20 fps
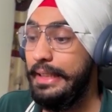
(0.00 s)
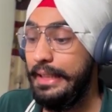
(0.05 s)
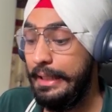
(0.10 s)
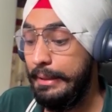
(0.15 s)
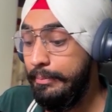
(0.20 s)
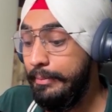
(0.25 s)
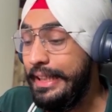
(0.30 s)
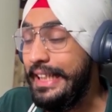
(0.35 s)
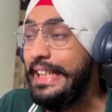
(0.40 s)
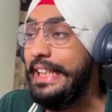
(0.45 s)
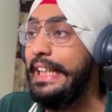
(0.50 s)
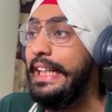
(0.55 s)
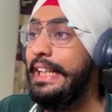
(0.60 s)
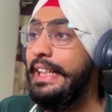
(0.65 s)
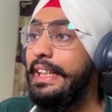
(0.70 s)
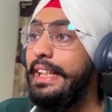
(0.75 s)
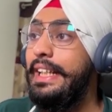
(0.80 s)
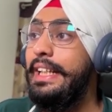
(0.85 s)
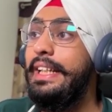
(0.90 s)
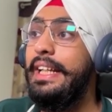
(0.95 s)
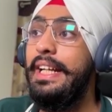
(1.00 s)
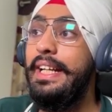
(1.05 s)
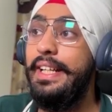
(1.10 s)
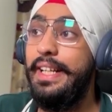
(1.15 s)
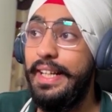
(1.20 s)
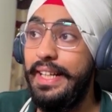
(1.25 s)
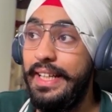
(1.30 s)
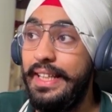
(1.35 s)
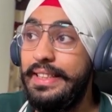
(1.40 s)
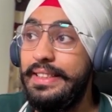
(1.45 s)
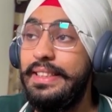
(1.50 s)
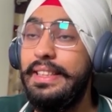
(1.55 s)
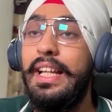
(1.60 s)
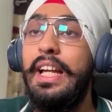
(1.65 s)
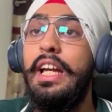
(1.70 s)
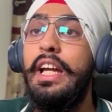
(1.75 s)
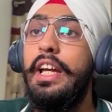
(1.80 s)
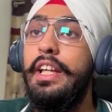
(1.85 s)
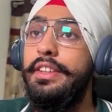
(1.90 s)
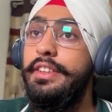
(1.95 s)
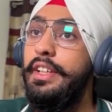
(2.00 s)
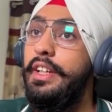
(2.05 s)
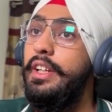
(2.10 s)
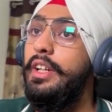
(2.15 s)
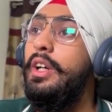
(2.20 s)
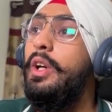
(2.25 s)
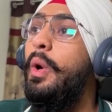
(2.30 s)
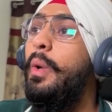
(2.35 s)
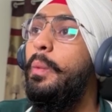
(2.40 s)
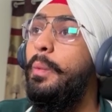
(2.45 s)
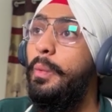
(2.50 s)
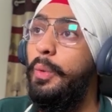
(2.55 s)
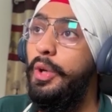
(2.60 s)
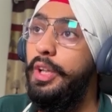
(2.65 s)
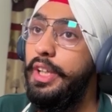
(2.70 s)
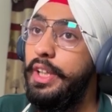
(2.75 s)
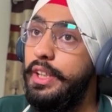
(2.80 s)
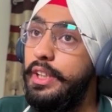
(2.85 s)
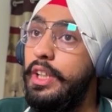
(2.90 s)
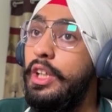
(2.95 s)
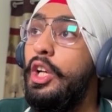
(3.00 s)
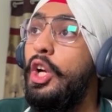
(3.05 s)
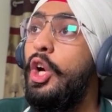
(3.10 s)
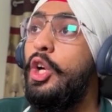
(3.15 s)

immediately that drains the wallet.